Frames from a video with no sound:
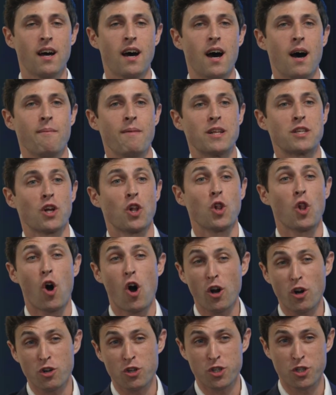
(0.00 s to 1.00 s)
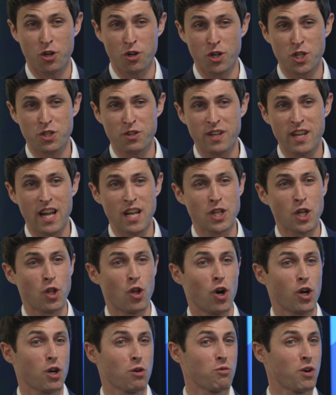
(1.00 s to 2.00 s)
It's a longer surgery, it's a
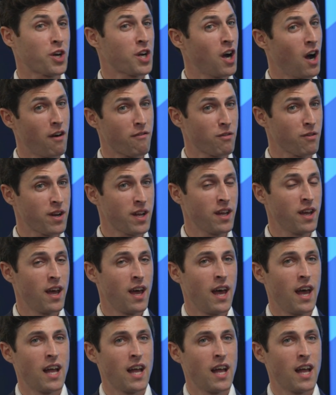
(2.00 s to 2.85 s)
longer recovery,